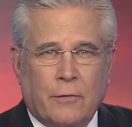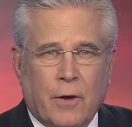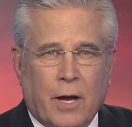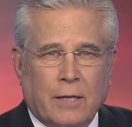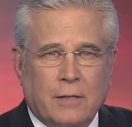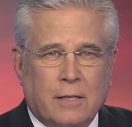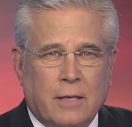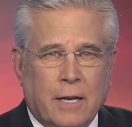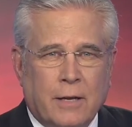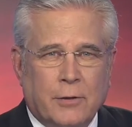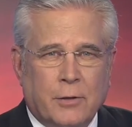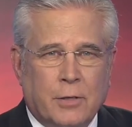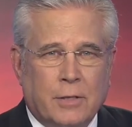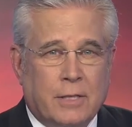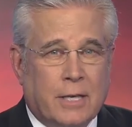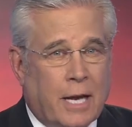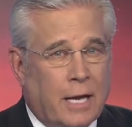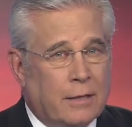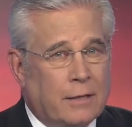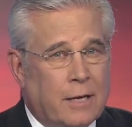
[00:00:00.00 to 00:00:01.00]

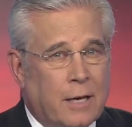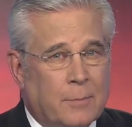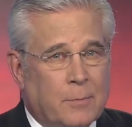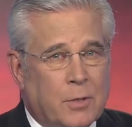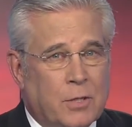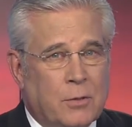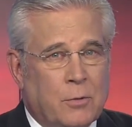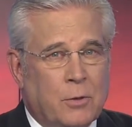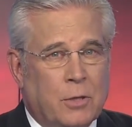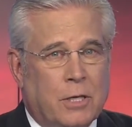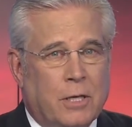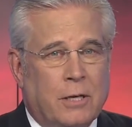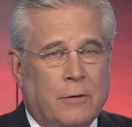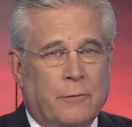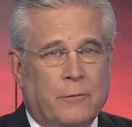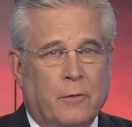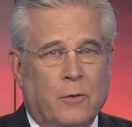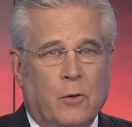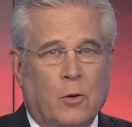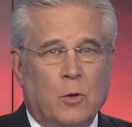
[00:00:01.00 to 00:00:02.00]
Vaccinations can't come soon
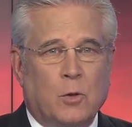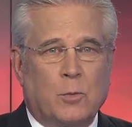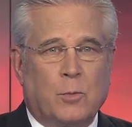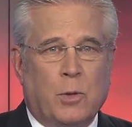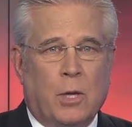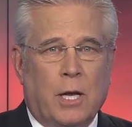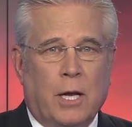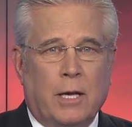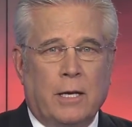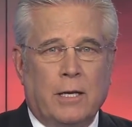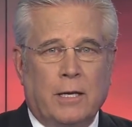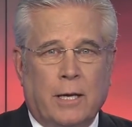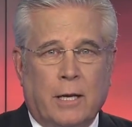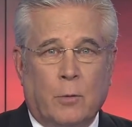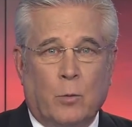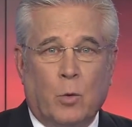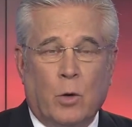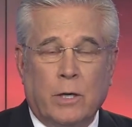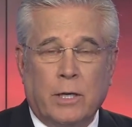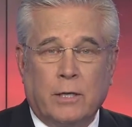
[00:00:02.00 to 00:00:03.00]
enough for those planning
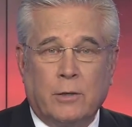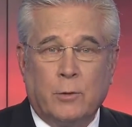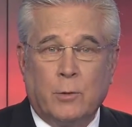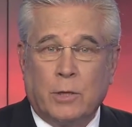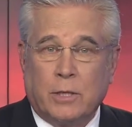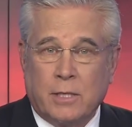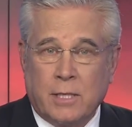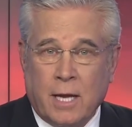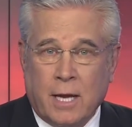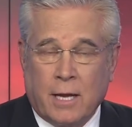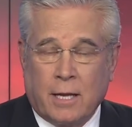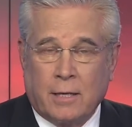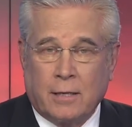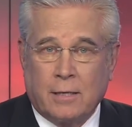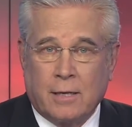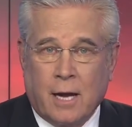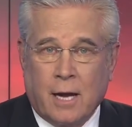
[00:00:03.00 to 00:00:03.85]
and wanting to attend